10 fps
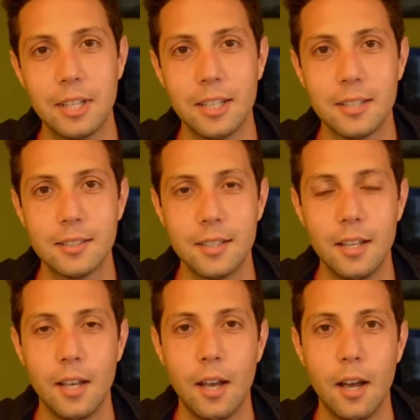it.
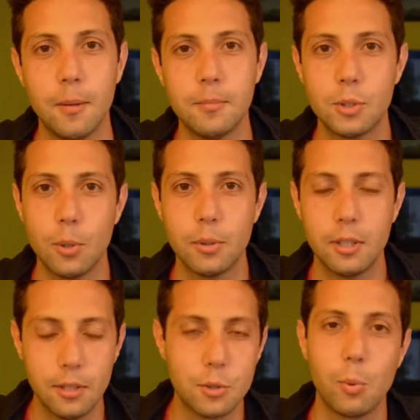So
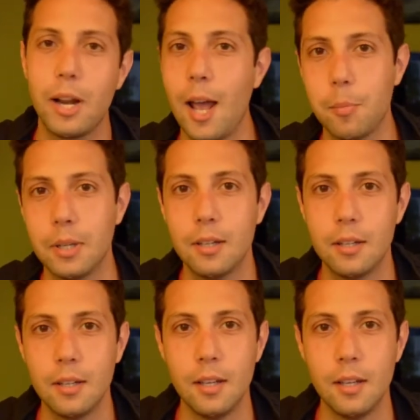here's what happened.